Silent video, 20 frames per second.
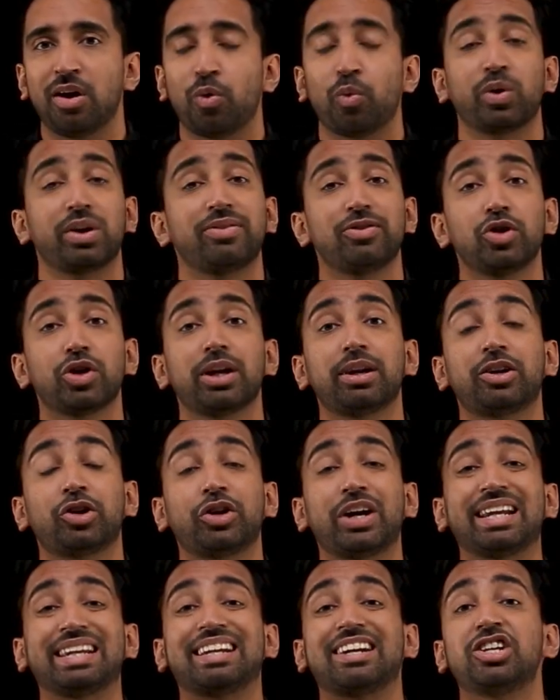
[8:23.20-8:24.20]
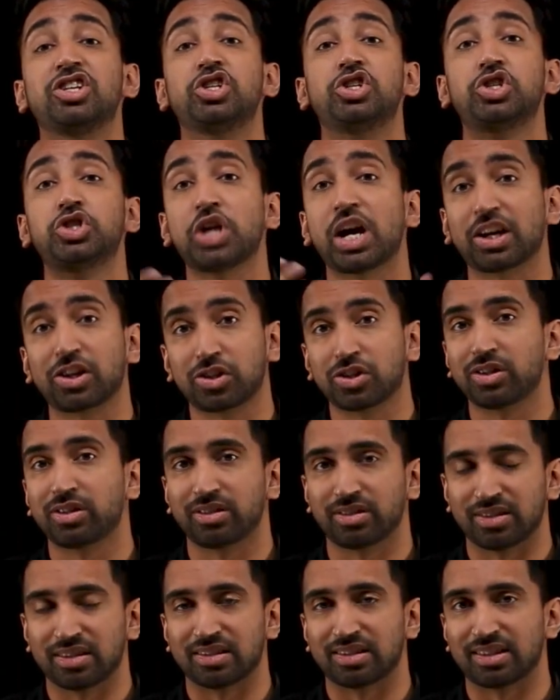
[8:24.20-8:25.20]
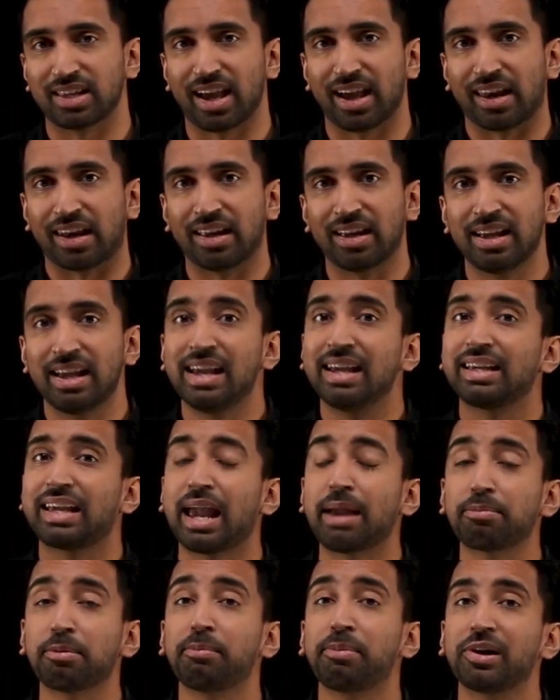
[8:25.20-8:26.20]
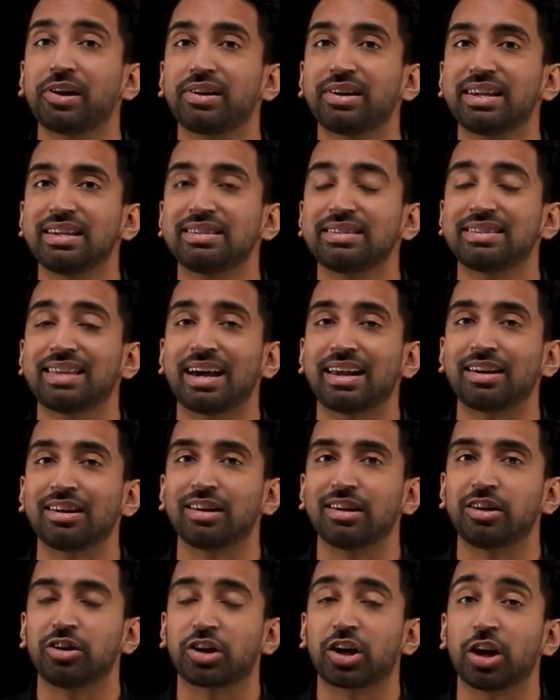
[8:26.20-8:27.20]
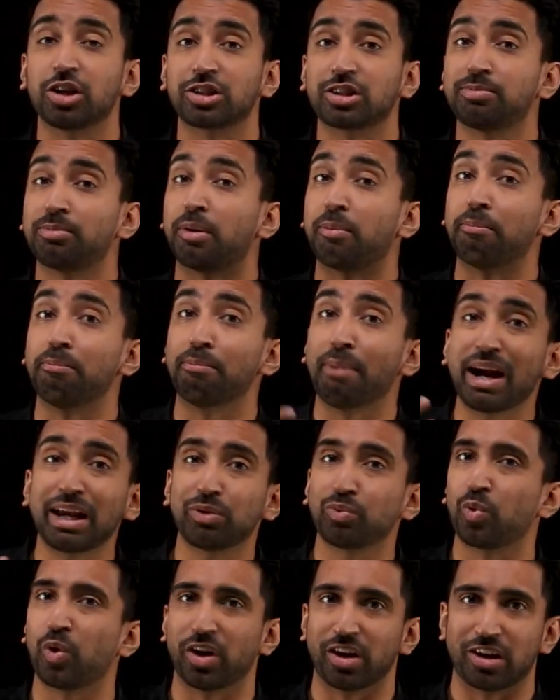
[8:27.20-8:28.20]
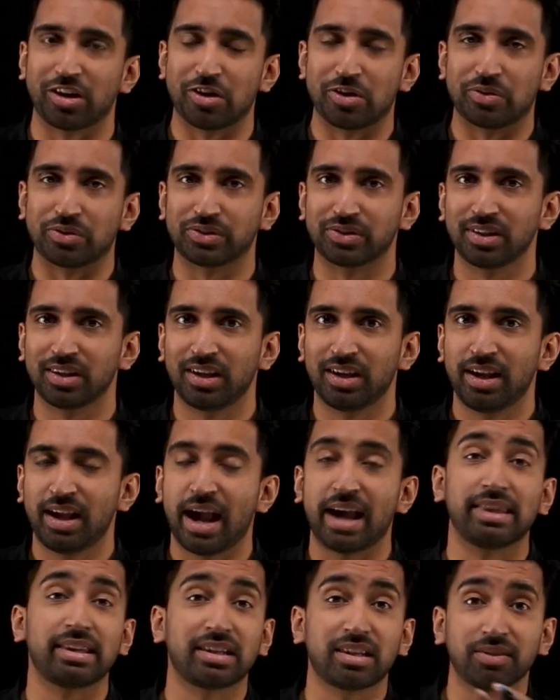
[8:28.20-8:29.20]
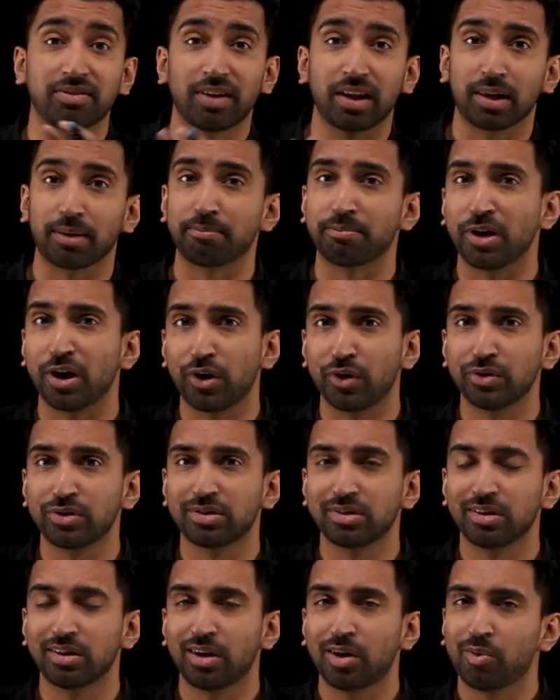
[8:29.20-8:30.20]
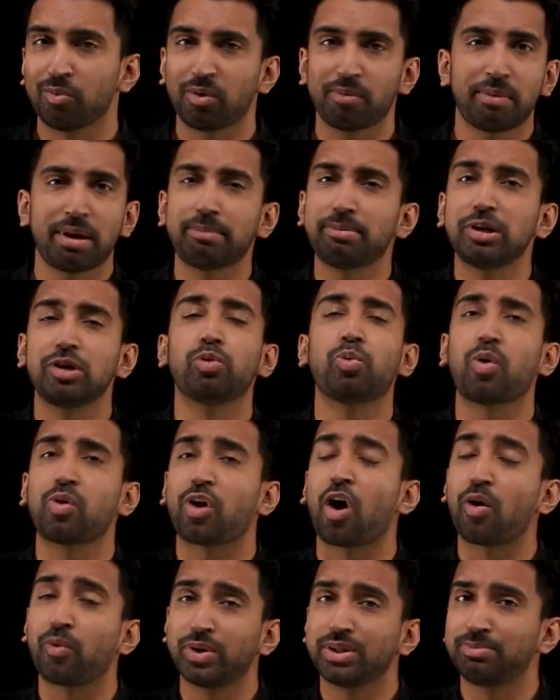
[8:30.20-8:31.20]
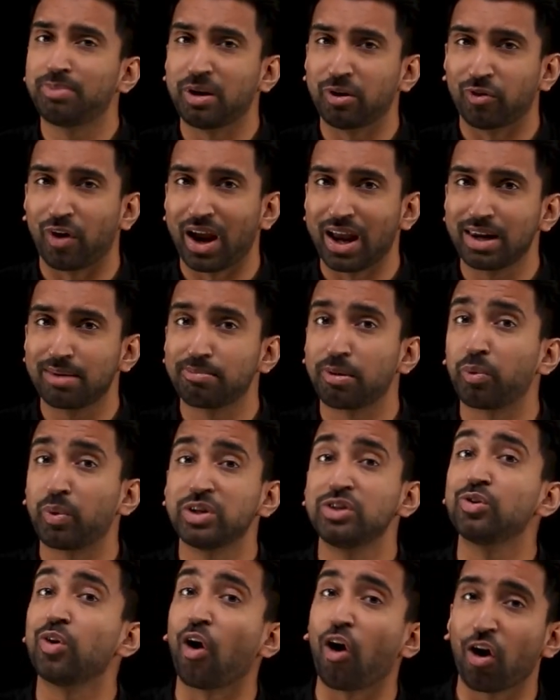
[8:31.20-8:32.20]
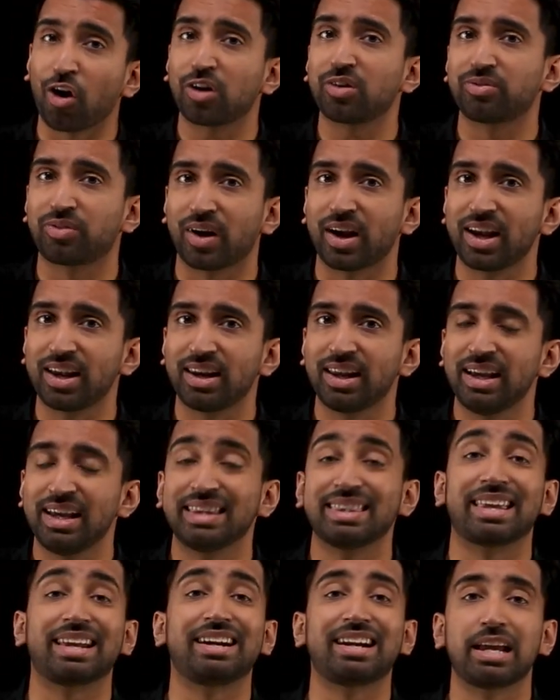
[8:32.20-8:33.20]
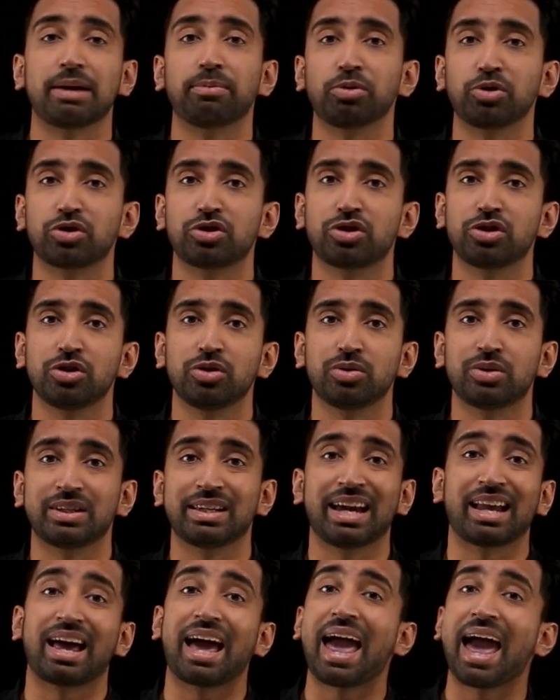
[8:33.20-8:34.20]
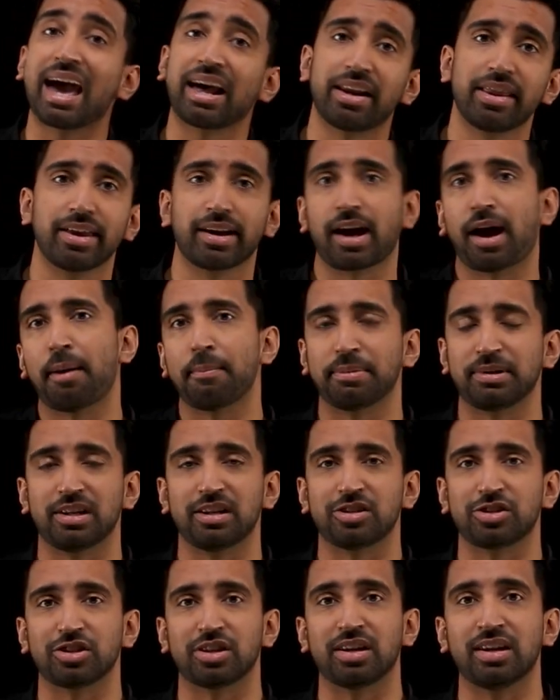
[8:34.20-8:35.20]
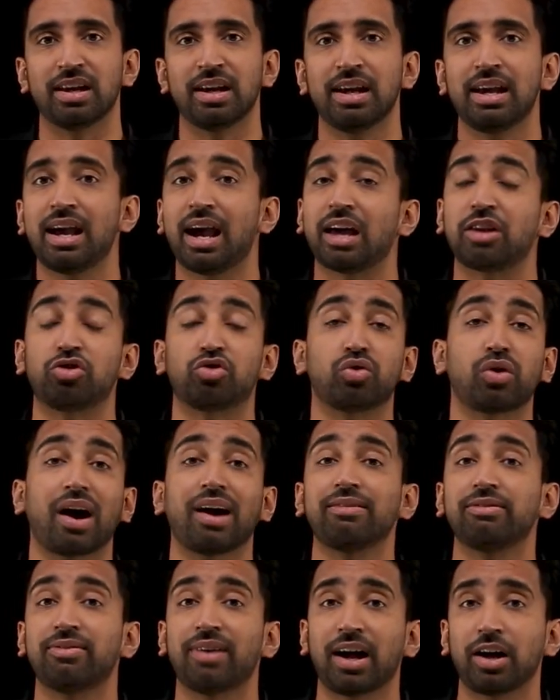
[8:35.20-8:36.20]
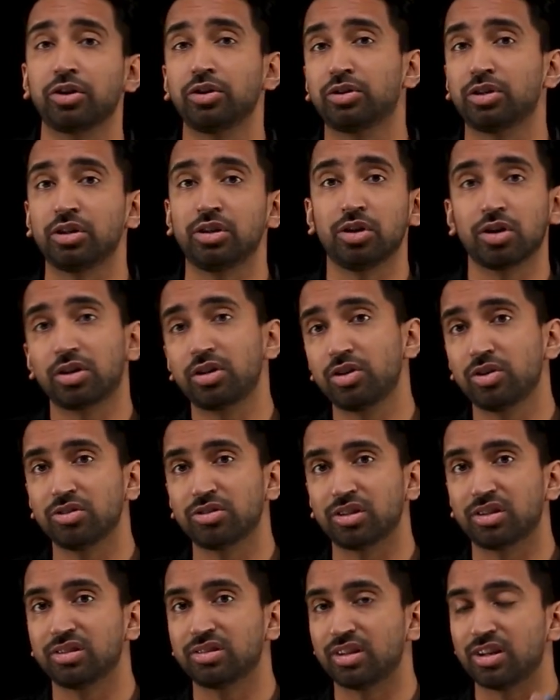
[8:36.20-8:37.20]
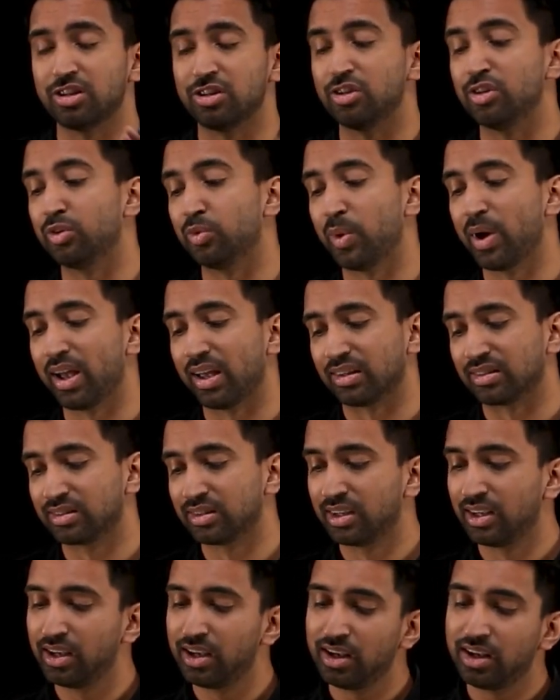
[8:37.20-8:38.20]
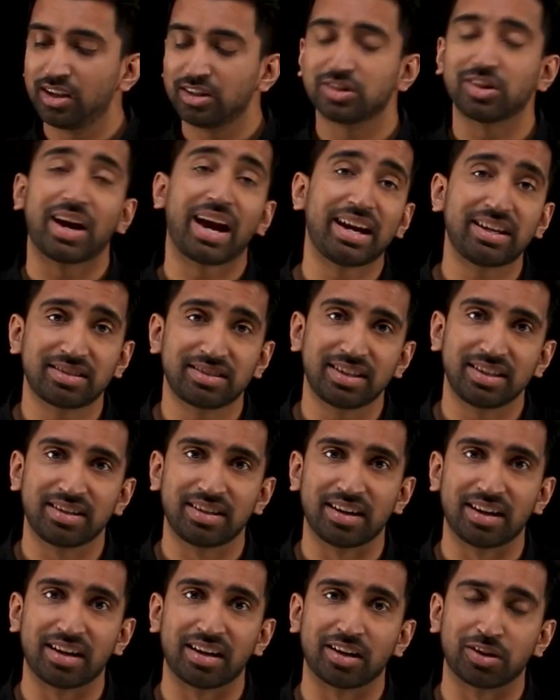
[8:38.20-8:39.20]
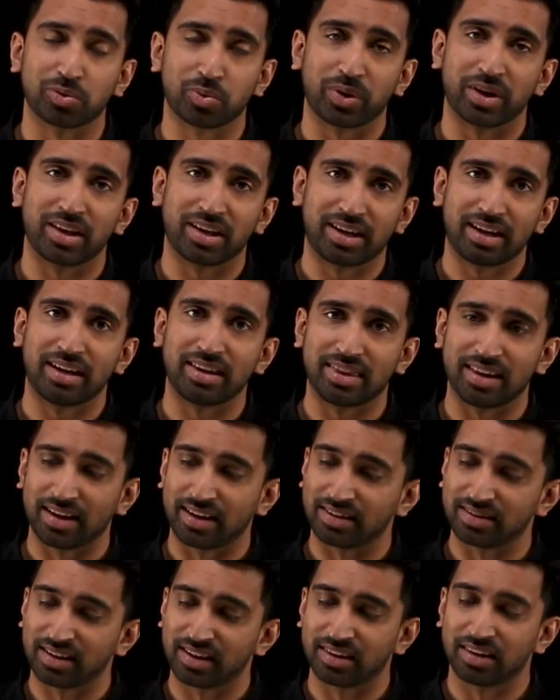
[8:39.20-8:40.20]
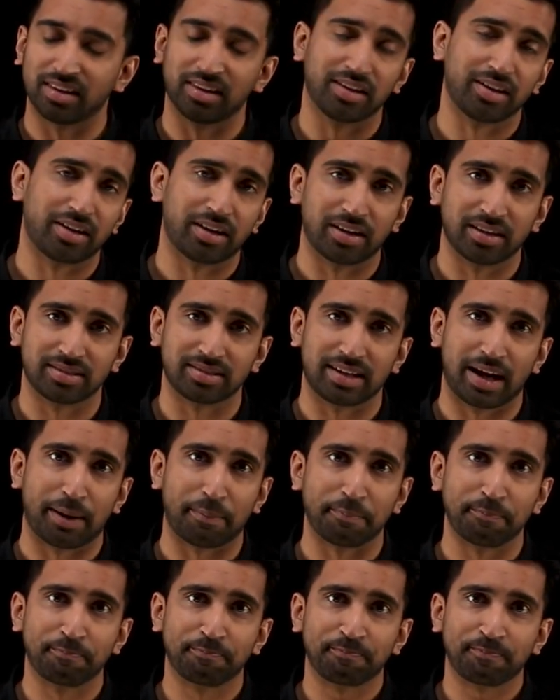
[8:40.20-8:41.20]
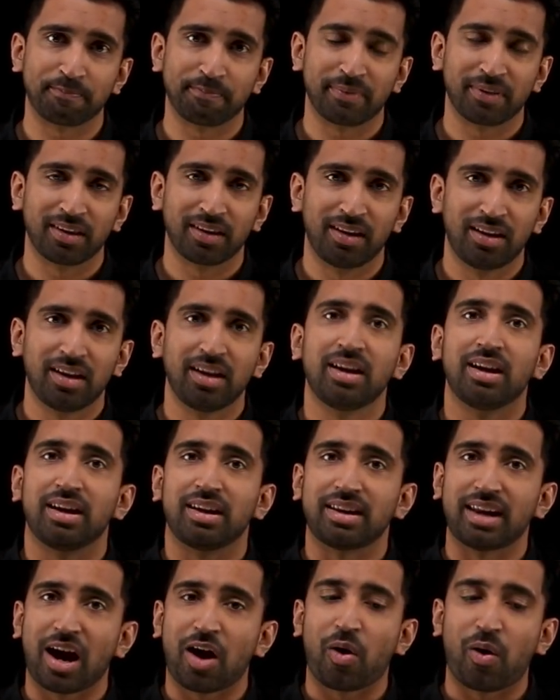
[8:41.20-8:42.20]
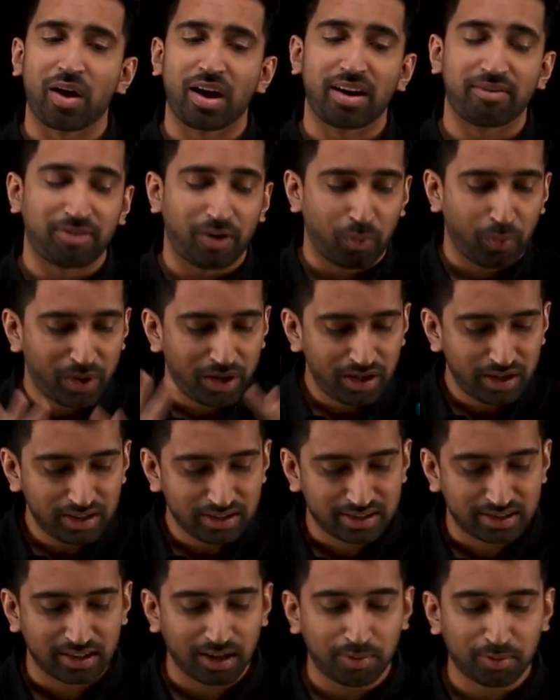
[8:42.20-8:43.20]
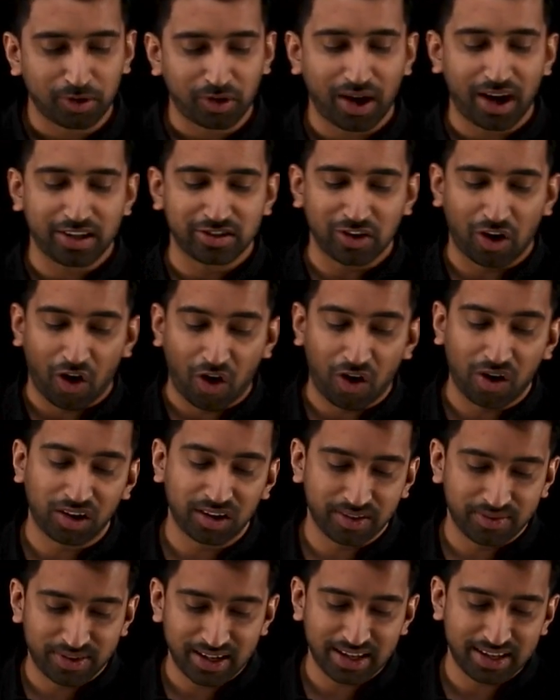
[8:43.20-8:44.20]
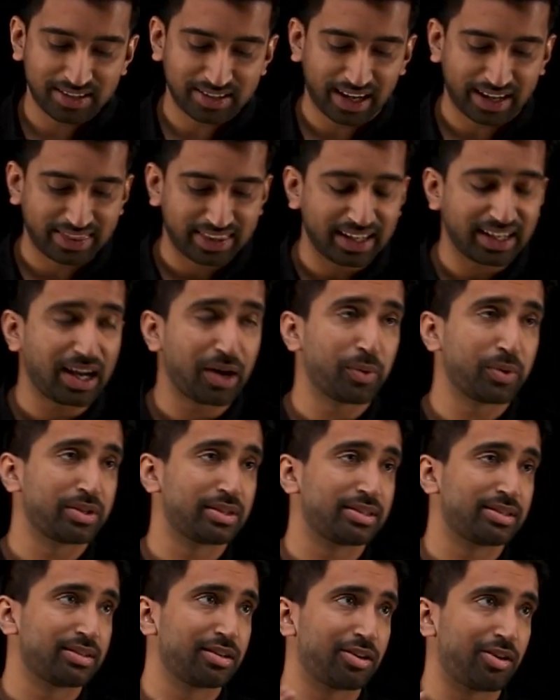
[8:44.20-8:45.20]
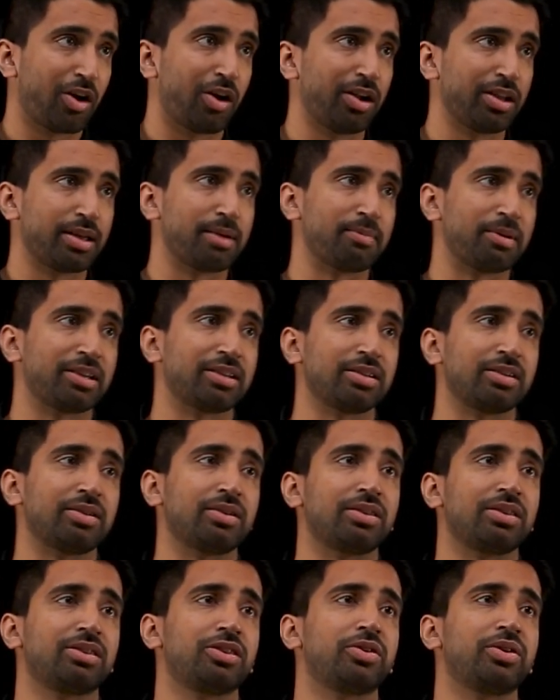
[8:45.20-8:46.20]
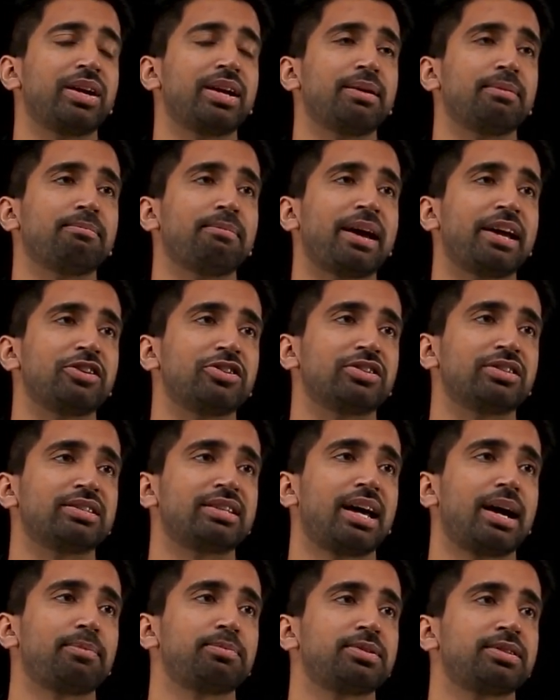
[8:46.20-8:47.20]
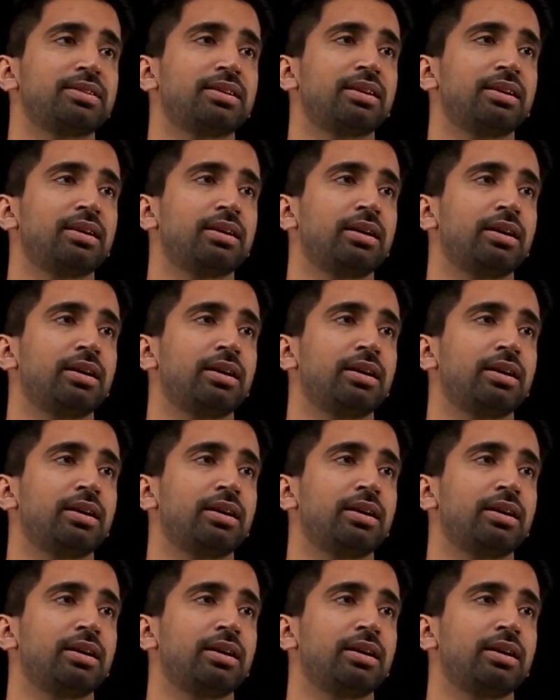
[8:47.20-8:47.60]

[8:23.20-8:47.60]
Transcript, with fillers: What if you could create conjectures instead, capabilities that your customer might want to use, and then develop those? Well, maybe you won't always be right, but when you are right, that enables you to get ahead of the competition and drive value to your users in new ways. So HDD is one of the key things in the learn step. Now, if I wanted to summarize all of these, I think I would call them into three major steps.